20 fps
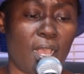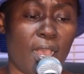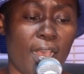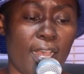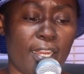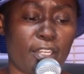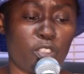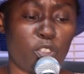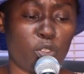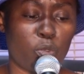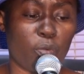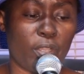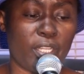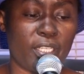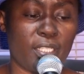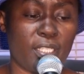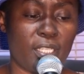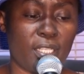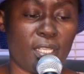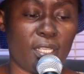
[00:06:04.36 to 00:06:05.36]
and
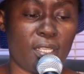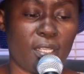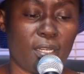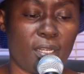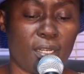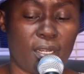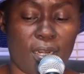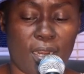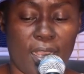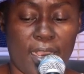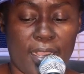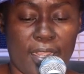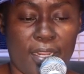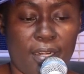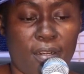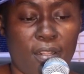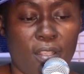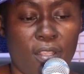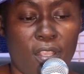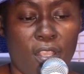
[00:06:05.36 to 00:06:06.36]

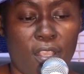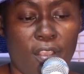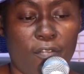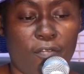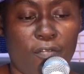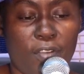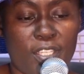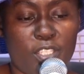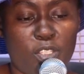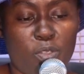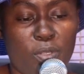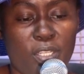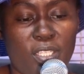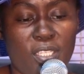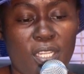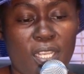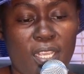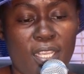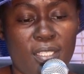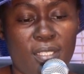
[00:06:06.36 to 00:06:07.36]
29. Verse
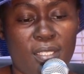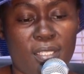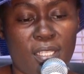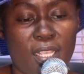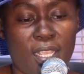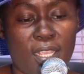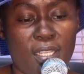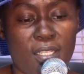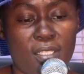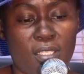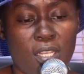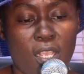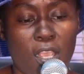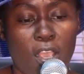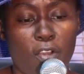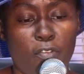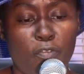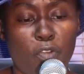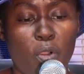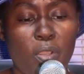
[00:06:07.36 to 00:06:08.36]
28 says,
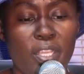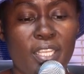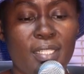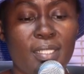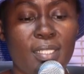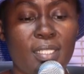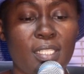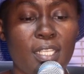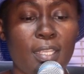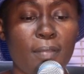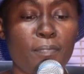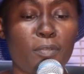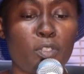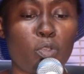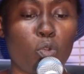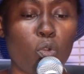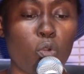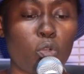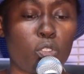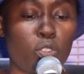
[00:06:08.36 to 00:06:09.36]
"For it
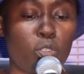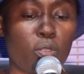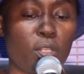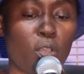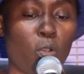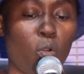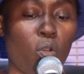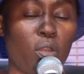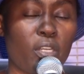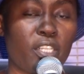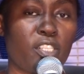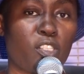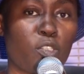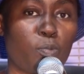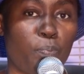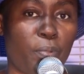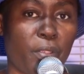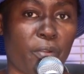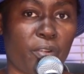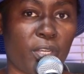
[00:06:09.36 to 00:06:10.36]
seemed good to the Holy
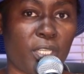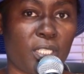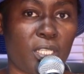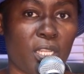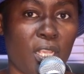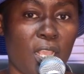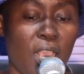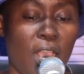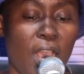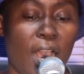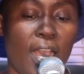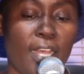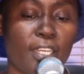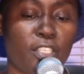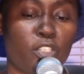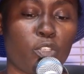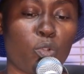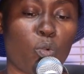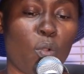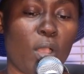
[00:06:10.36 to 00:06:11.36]
Spirit
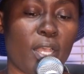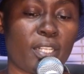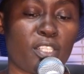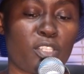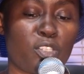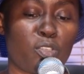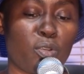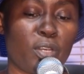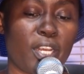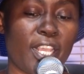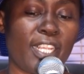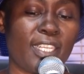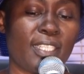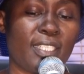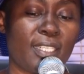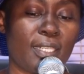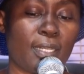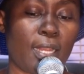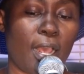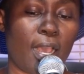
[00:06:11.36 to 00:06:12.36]
and to us to
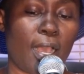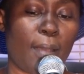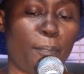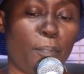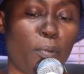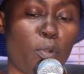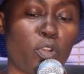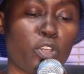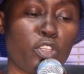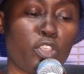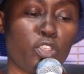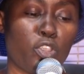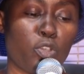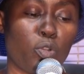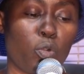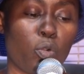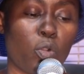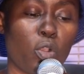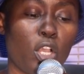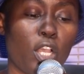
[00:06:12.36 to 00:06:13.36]
lay upon
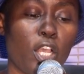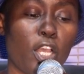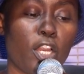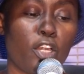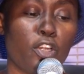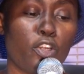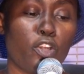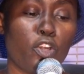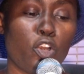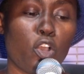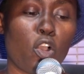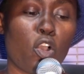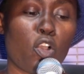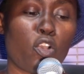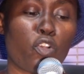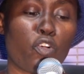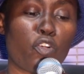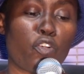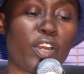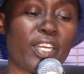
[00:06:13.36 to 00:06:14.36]
you no
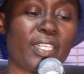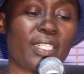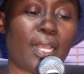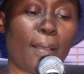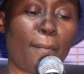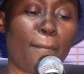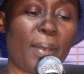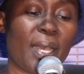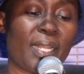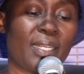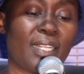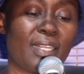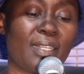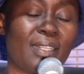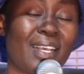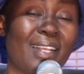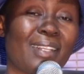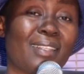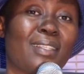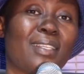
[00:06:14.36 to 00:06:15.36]
greater
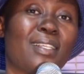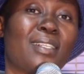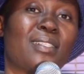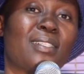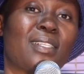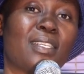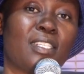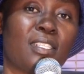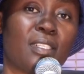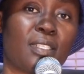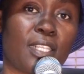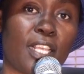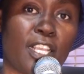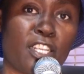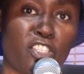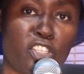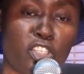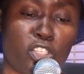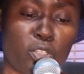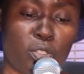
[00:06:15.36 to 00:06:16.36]
burden than these
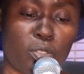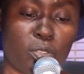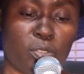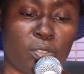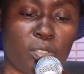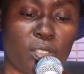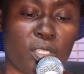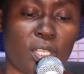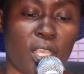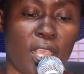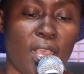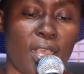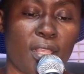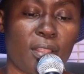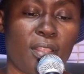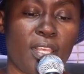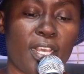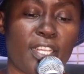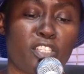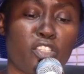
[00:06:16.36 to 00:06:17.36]
essentials,
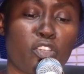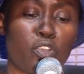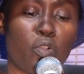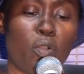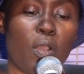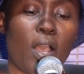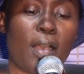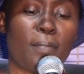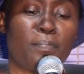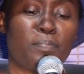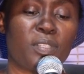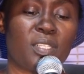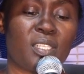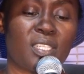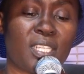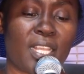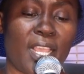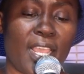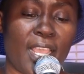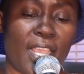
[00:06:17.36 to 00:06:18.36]
that you
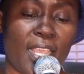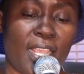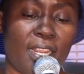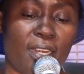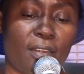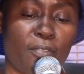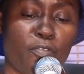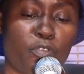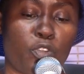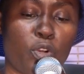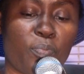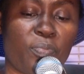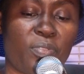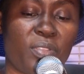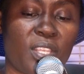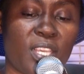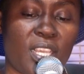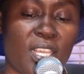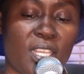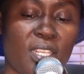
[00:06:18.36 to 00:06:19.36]
abstain from
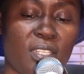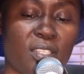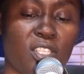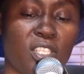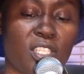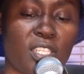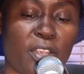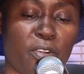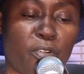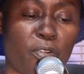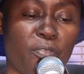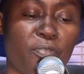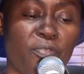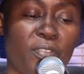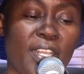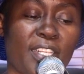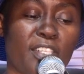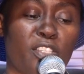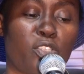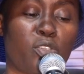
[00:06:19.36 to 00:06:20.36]
things
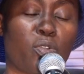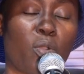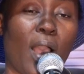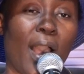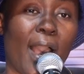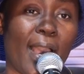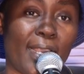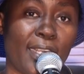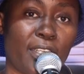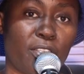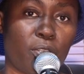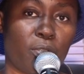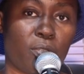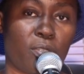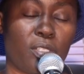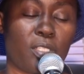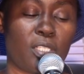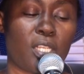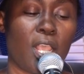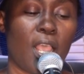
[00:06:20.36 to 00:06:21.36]
sacrificed to
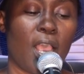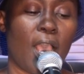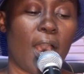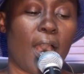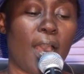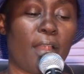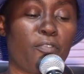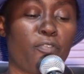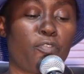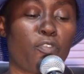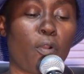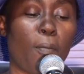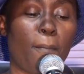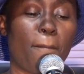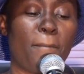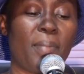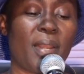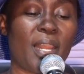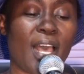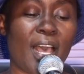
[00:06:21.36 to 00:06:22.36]
idols and
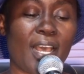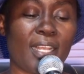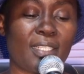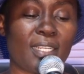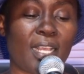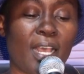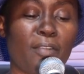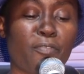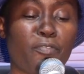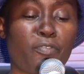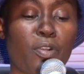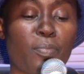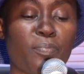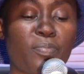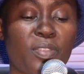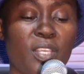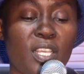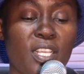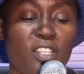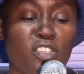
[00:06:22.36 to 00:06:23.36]
from blood and from
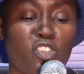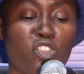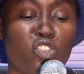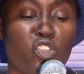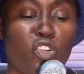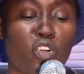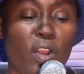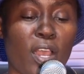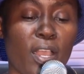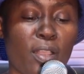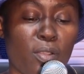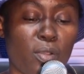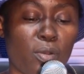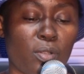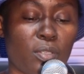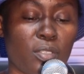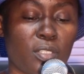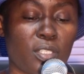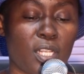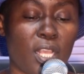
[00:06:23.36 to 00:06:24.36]
things
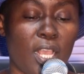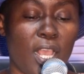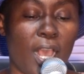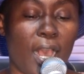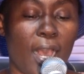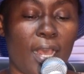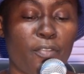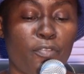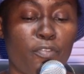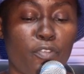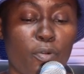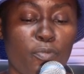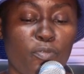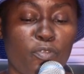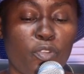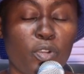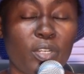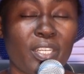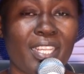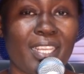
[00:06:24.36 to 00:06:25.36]
strangled and from
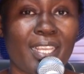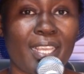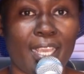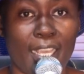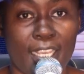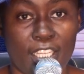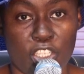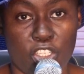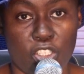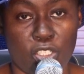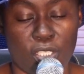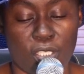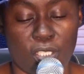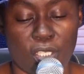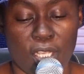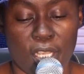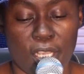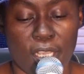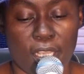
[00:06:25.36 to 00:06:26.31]
fornication.